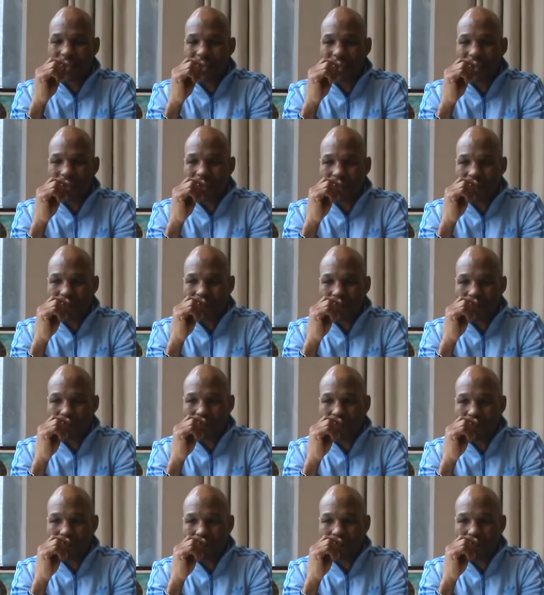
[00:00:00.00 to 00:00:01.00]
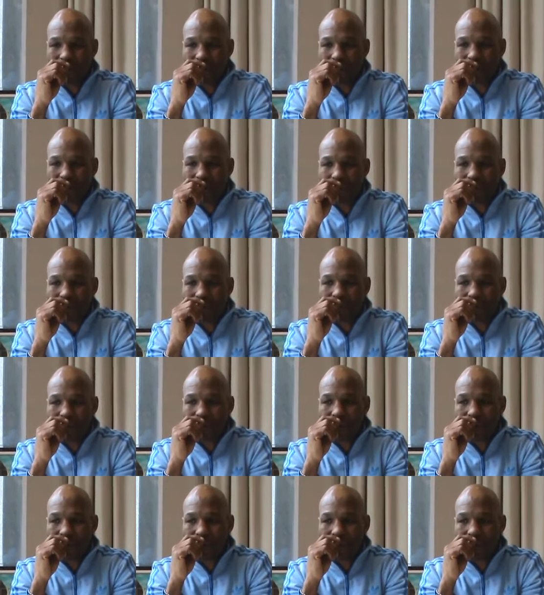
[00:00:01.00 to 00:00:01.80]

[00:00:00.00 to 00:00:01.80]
(no one is talking)